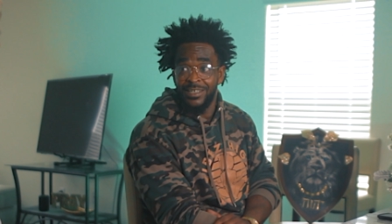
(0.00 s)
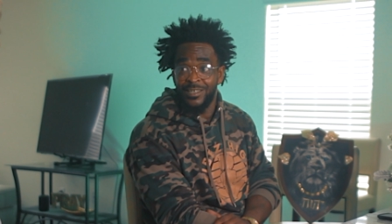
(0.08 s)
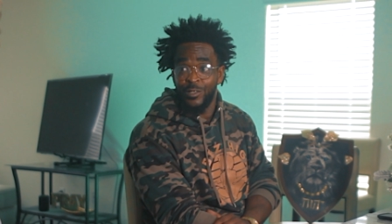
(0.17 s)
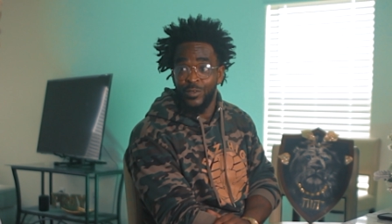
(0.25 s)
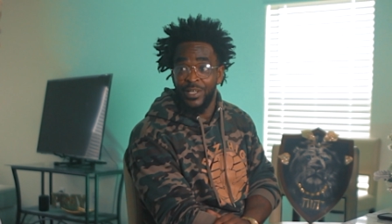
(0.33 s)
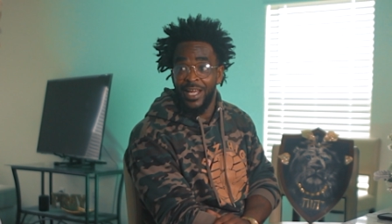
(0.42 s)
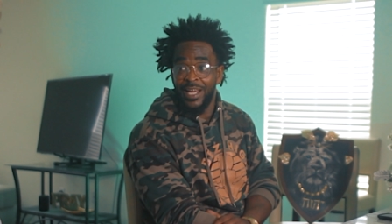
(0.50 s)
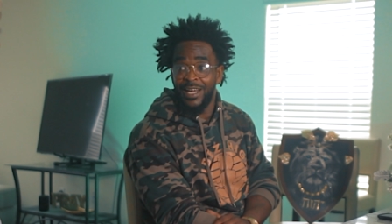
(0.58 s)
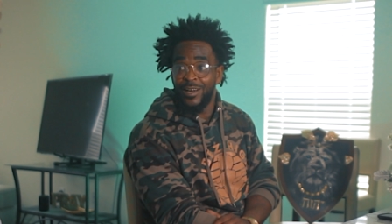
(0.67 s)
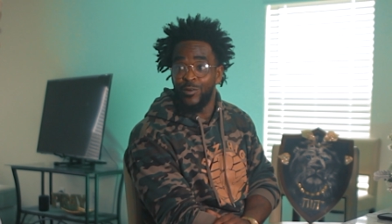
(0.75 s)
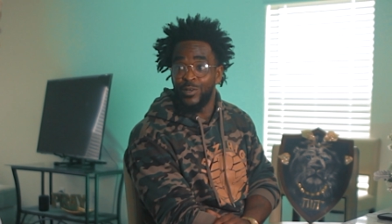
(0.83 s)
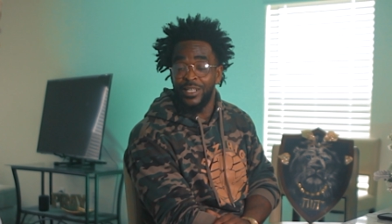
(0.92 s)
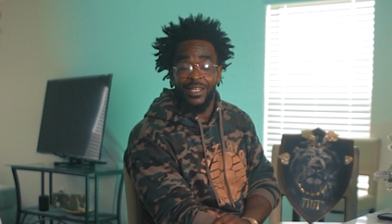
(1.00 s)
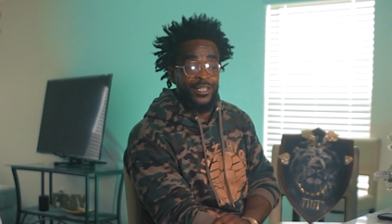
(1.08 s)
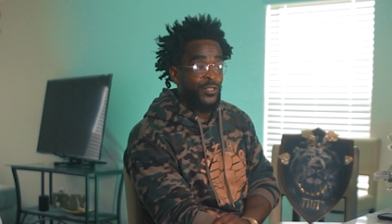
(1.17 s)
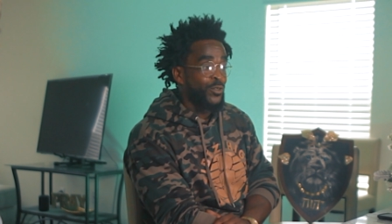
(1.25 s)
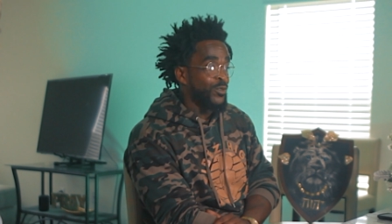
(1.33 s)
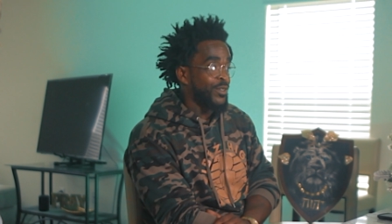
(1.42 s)
So now what they
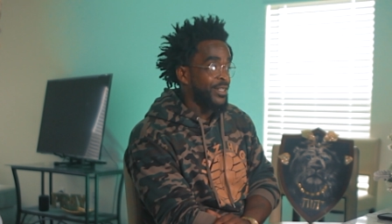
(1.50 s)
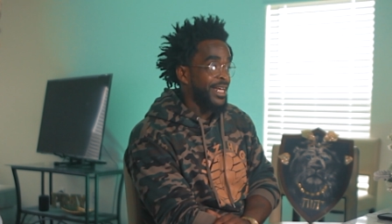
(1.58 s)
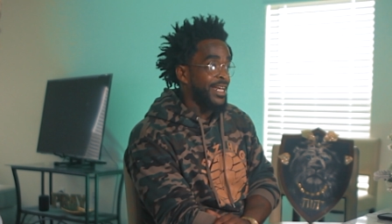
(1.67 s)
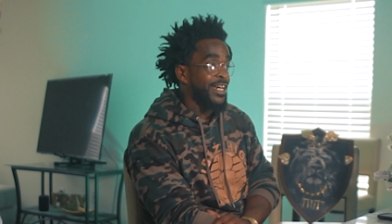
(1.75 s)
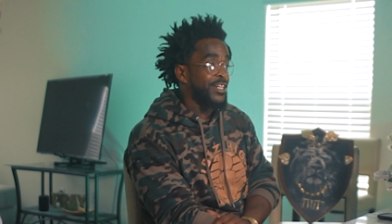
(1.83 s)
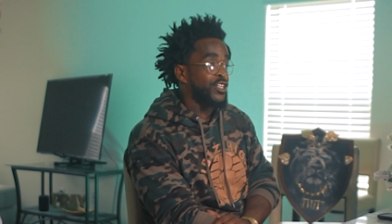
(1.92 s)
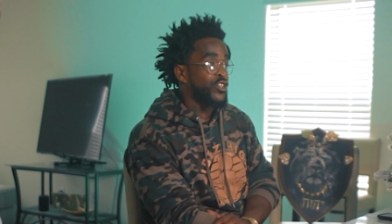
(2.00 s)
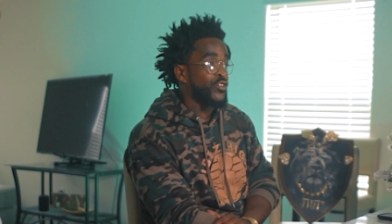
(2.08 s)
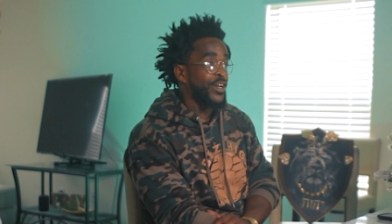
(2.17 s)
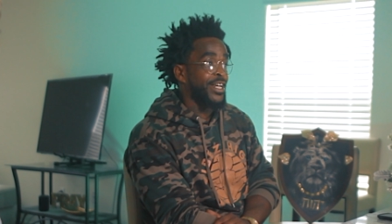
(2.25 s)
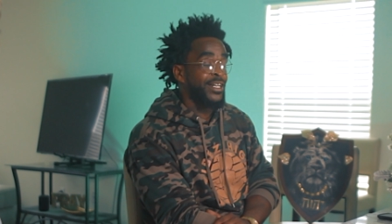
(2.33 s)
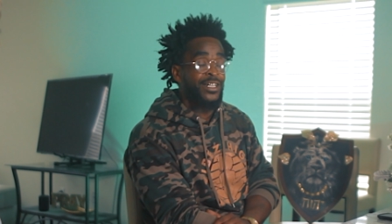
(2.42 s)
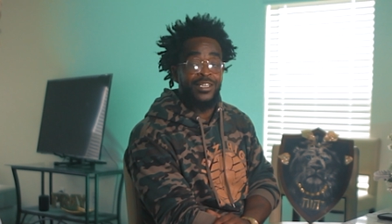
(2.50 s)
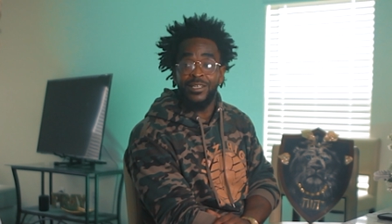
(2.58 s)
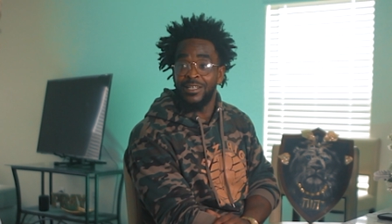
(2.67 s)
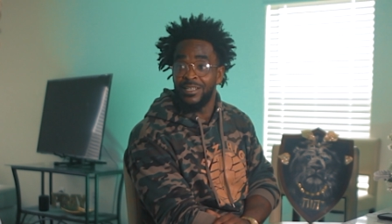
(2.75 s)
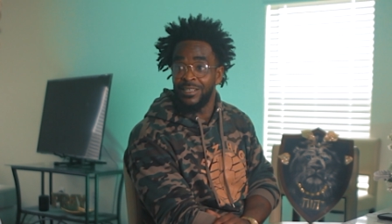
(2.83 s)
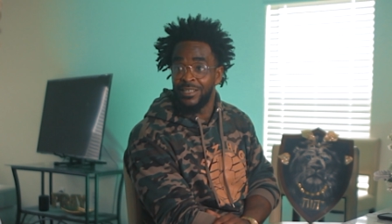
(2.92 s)
do when they illustrating these,
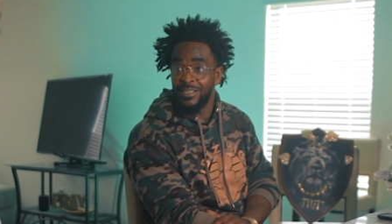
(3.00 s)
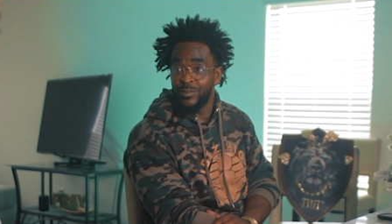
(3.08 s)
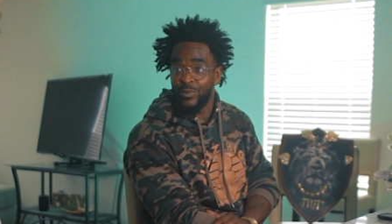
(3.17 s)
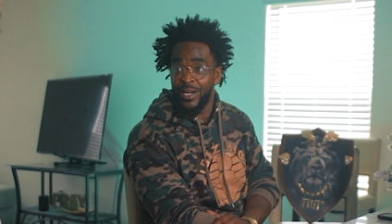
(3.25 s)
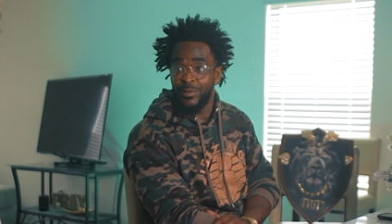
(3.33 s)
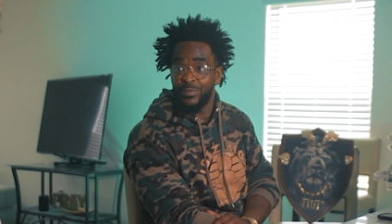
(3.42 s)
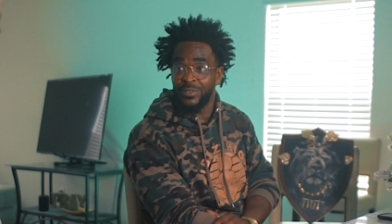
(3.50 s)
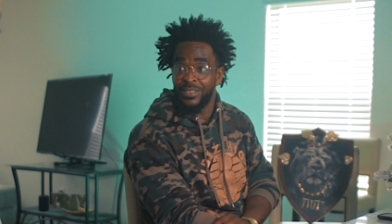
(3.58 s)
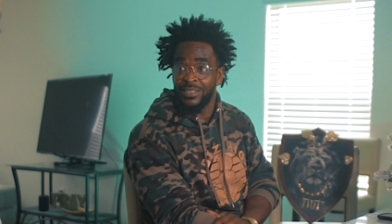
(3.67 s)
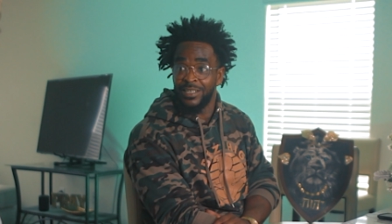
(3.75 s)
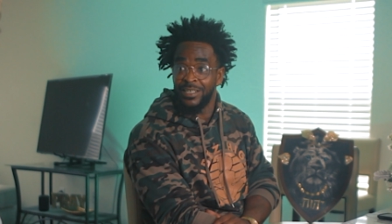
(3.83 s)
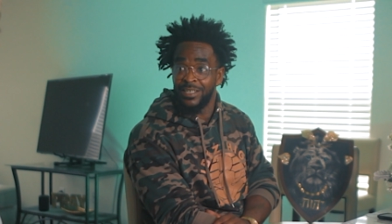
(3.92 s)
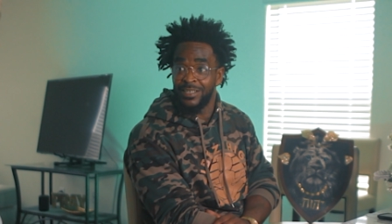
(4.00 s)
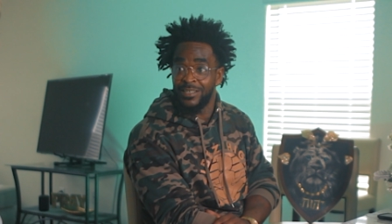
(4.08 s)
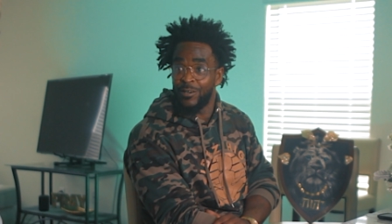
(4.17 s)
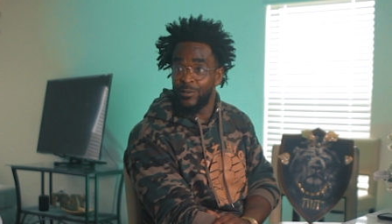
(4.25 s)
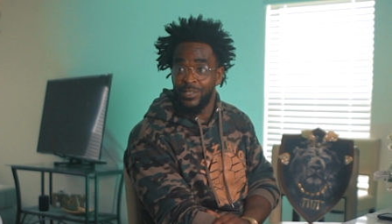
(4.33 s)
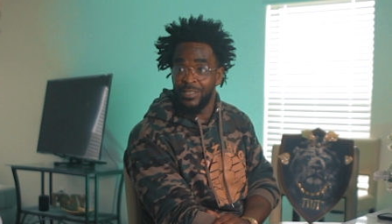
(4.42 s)
these these rappers and these
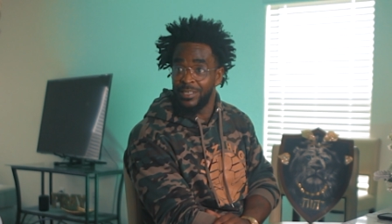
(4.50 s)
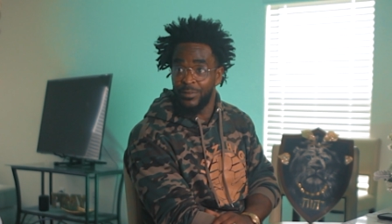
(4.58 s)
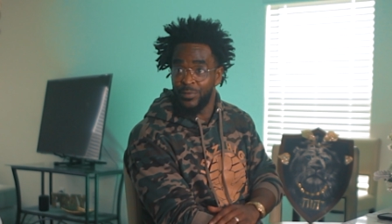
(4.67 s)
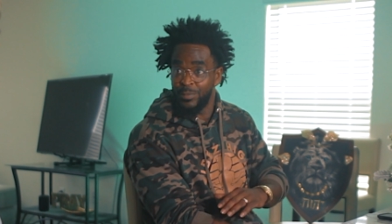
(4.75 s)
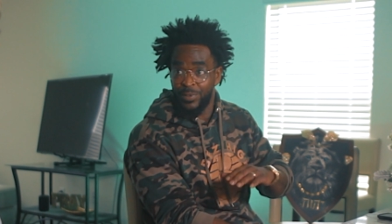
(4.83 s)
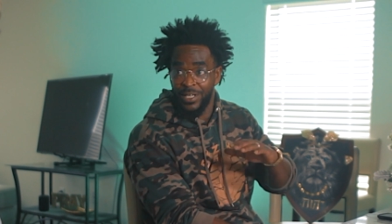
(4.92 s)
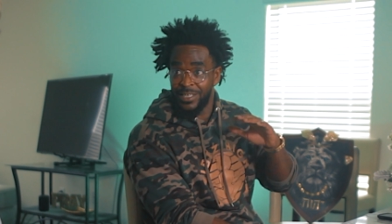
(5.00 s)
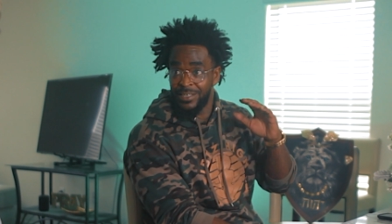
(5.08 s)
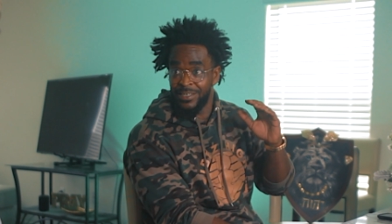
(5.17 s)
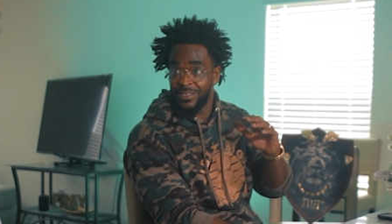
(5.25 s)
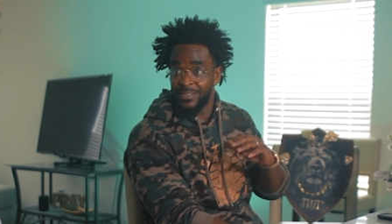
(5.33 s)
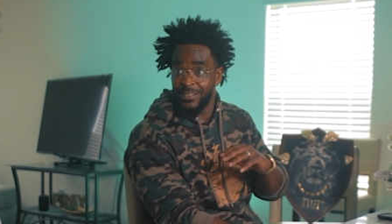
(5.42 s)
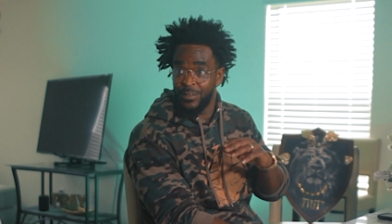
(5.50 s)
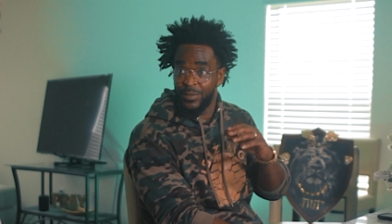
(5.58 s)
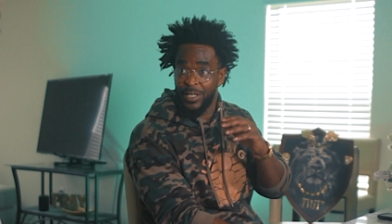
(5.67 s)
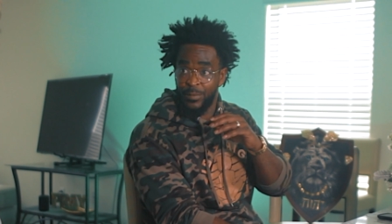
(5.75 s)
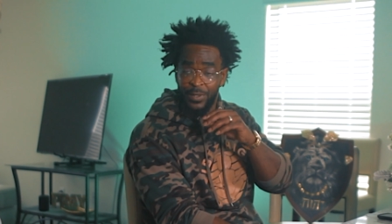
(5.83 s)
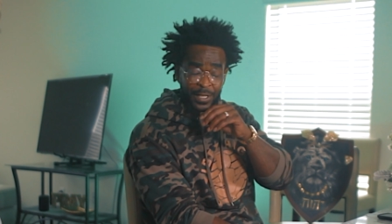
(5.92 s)
all these different places and stuff.
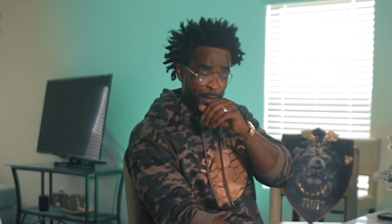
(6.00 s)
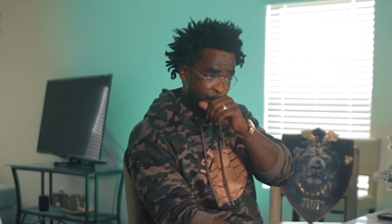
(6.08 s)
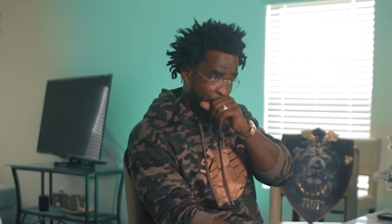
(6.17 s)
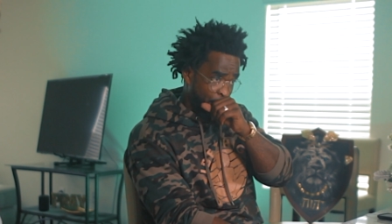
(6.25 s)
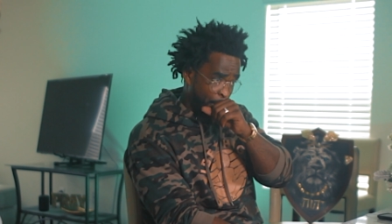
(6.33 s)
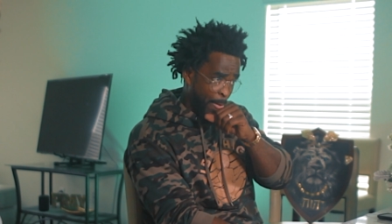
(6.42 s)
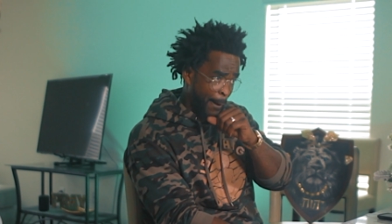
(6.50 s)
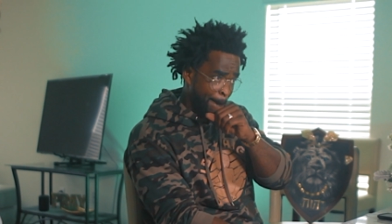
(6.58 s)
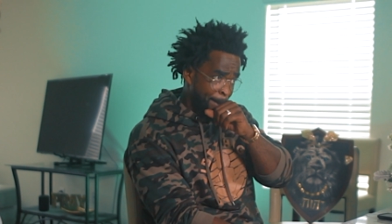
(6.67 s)
Now I mean,